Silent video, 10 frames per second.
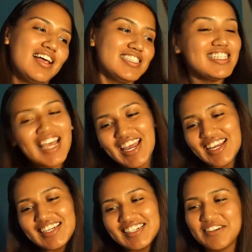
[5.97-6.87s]

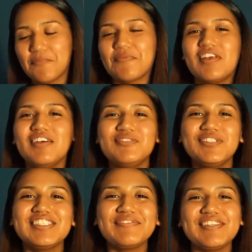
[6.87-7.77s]
Today, I'm
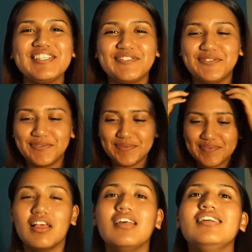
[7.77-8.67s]
doing something new.
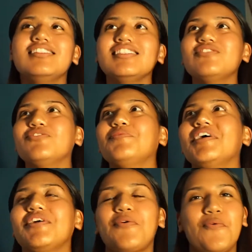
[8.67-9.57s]
This is from
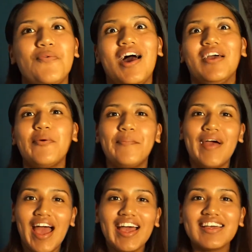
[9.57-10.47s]
like a while
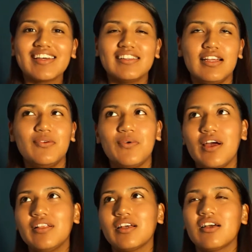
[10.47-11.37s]
back, not a
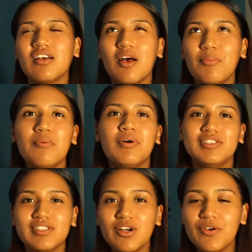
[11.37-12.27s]
while, like a couple
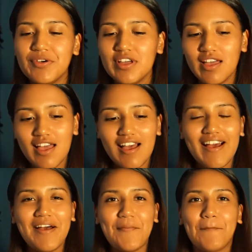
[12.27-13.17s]
months ago.
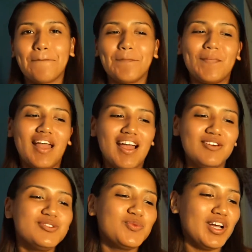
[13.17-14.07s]

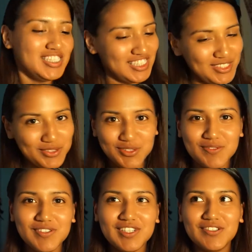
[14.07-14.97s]
I was watching
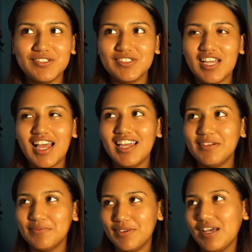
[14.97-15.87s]
YouTube videos. I
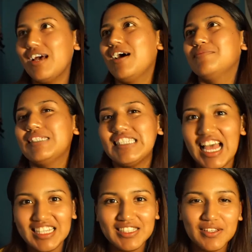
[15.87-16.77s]
am
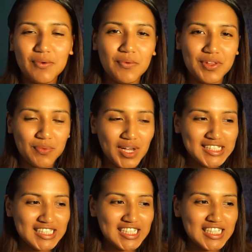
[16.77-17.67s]
obsessed with
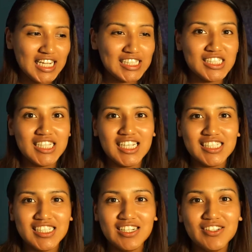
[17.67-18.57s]
watching like
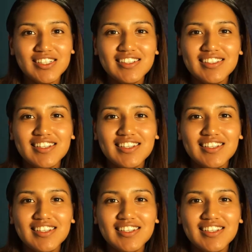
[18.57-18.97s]
stationary